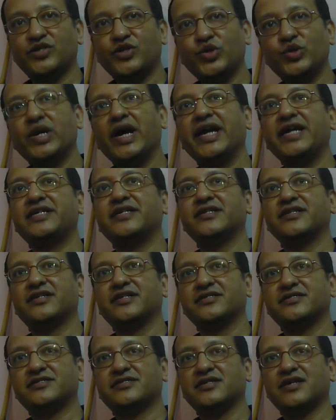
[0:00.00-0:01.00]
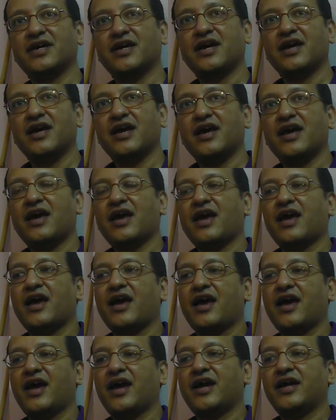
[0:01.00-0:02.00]
unite in this,
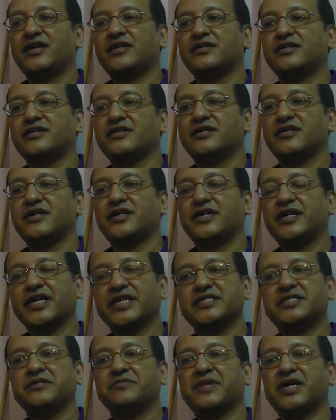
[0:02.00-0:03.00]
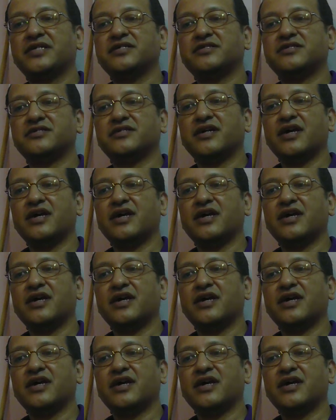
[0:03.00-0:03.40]
and raise demands.